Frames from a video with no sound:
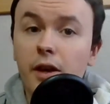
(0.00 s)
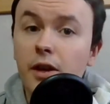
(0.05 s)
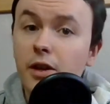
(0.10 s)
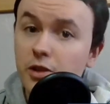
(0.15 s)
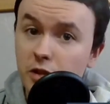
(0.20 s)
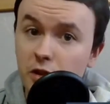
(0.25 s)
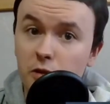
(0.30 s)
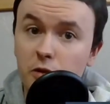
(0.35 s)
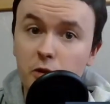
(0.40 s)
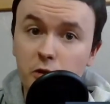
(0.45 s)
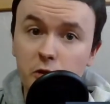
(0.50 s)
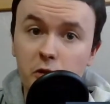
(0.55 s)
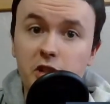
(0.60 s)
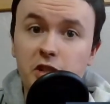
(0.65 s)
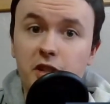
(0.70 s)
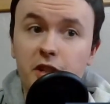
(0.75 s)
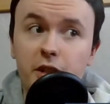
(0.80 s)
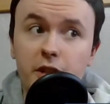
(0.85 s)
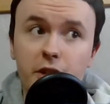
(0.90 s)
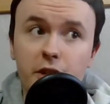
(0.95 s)
So
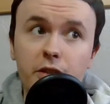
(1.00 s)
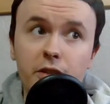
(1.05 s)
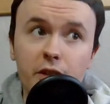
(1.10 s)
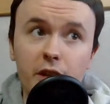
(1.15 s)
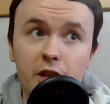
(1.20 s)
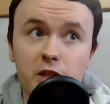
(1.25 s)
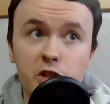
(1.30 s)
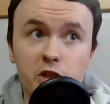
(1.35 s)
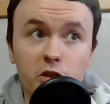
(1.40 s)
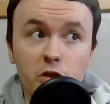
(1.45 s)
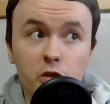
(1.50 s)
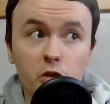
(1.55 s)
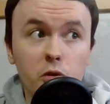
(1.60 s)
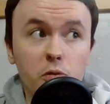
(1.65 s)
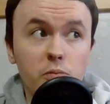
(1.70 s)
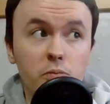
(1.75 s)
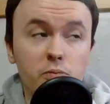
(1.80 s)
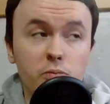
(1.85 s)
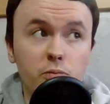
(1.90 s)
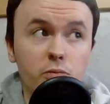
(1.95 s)
Crecy and
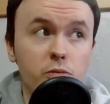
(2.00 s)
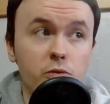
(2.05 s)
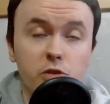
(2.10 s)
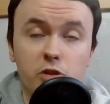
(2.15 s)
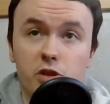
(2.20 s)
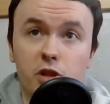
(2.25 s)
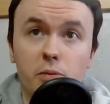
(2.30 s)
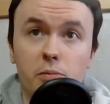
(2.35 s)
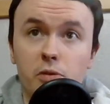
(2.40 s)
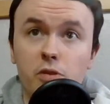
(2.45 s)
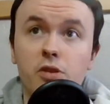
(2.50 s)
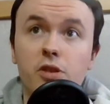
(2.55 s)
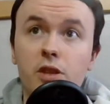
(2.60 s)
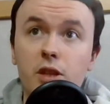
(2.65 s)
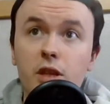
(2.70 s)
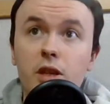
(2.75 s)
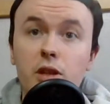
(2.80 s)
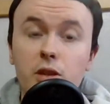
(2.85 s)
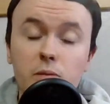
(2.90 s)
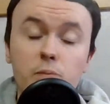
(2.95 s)
Agincourt, some of
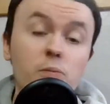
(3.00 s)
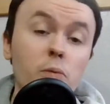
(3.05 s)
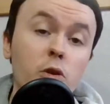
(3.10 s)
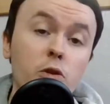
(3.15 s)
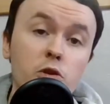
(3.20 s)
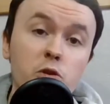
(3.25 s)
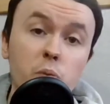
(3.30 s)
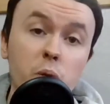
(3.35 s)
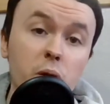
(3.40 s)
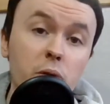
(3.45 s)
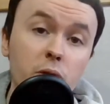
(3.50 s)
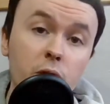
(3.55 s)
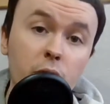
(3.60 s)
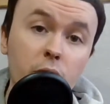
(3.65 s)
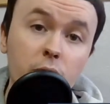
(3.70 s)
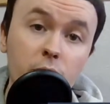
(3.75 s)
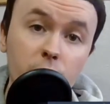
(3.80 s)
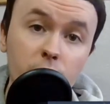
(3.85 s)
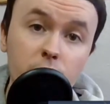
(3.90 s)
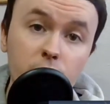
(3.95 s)
the most
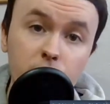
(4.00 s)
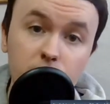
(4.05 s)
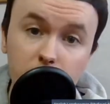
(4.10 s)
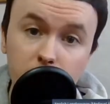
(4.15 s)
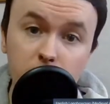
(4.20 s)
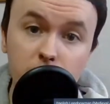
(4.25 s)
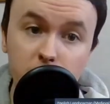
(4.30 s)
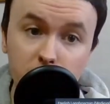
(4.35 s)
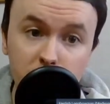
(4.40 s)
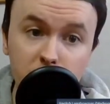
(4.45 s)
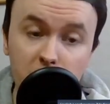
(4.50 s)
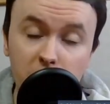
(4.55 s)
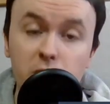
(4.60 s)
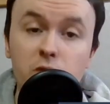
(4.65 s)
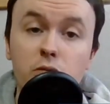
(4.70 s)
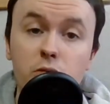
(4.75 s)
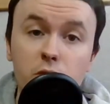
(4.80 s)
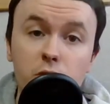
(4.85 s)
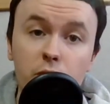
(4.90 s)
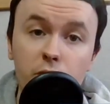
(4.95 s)
well-known
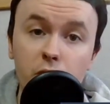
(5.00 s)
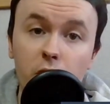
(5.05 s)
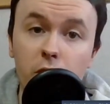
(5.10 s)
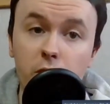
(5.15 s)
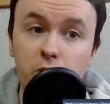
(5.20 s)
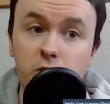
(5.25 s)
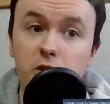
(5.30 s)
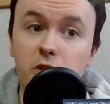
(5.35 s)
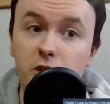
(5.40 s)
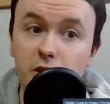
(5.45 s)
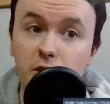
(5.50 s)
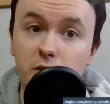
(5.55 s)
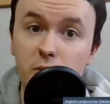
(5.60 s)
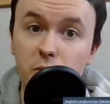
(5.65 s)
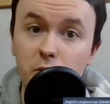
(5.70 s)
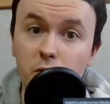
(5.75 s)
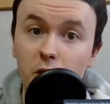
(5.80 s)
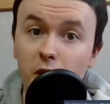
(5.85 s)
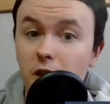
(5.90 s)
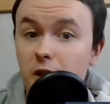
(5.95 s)
battles of the Hundred Years'
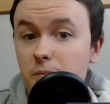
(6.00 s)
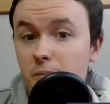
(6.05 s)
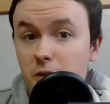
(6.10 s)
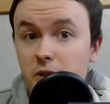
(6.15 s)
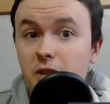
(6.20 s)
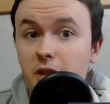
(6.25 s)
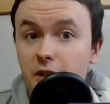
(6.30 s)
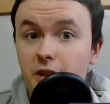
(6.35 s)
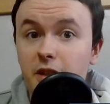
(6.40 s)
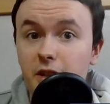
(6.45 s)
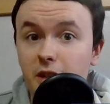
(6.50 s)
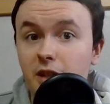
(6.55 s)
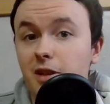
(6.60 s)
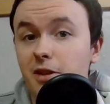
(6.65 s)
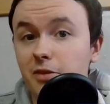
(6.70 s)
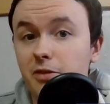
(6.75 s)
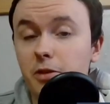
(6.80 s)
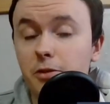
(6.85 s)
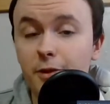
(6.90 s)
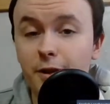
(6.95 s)
War, particularly
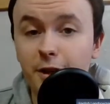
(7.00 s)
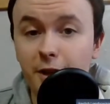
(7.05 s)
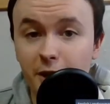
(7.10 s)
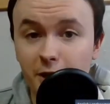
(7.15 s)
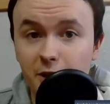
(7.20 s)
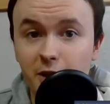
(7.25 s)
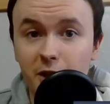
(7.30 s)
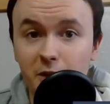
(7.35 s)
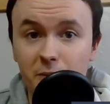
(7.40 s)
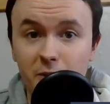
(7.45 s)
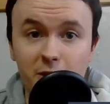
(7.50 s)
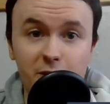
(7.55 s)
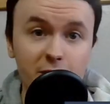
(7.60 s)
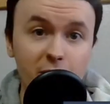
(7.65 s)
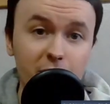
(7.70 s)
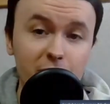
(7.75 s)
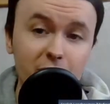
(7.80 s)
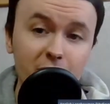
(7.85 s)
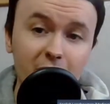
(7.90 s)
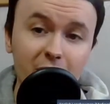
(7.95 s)
if you're English like
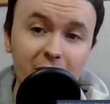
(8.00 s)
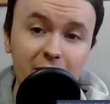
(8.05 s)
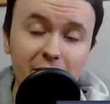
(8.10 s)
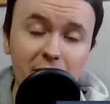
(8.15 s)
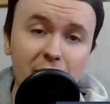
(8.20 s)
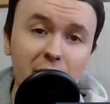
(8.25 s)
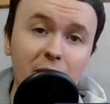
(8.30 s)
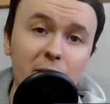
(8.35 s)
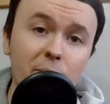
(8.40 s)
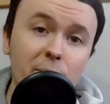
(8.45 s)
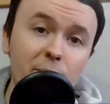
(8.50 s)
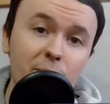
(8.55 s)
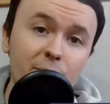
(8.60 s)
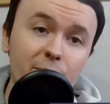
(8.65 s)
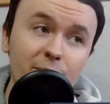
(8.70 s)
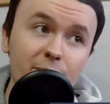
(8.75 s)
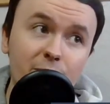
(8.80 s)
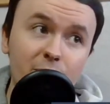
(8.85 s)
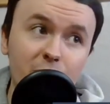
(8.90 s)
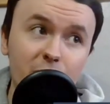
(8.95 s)
myself.
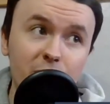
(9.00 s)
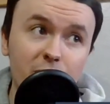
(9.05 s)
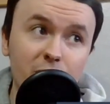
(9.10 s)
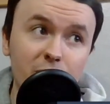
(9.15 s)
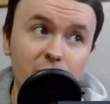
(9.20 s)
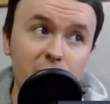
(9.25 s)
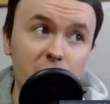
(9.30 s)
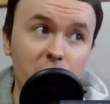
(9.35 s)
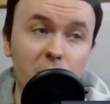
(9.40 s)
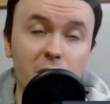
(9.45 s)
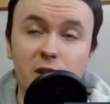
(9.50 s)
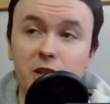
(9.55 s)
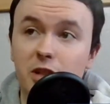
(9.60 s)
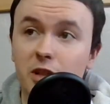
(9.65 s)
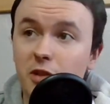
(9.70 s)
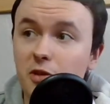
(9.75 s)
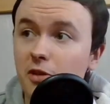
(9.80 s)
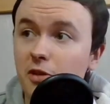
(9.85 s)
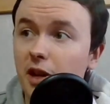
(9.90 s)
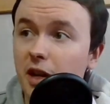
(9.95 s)
You know,
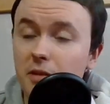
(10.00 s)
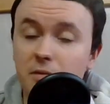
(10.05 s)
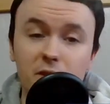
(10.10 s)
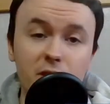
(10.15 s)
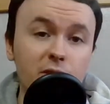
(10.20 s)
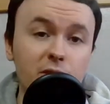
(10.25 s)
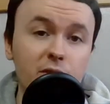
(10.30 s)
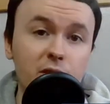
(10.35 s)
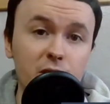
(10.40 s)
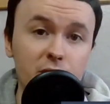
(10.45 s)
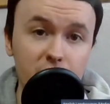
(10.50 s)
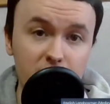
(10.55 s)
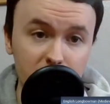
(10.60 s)
Agincourt, Henry V,